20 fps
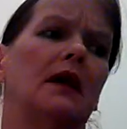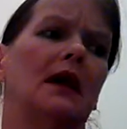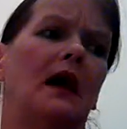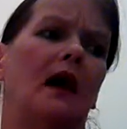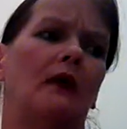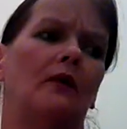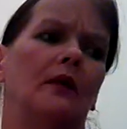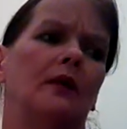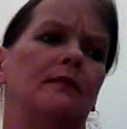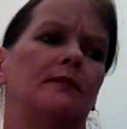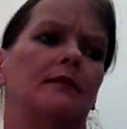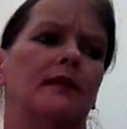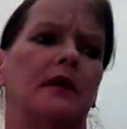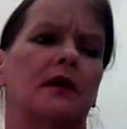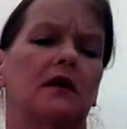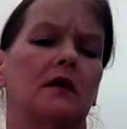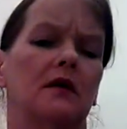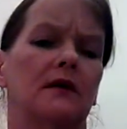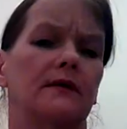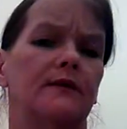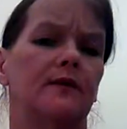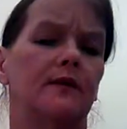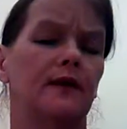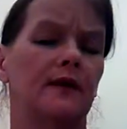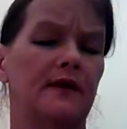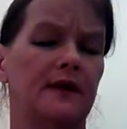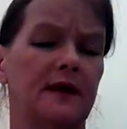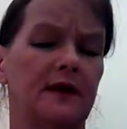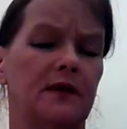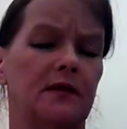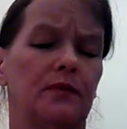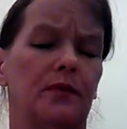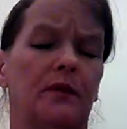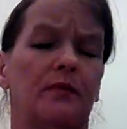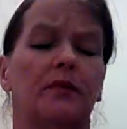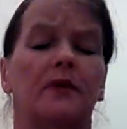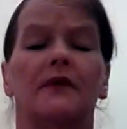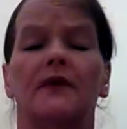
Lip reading: I wouldn't be good for these people.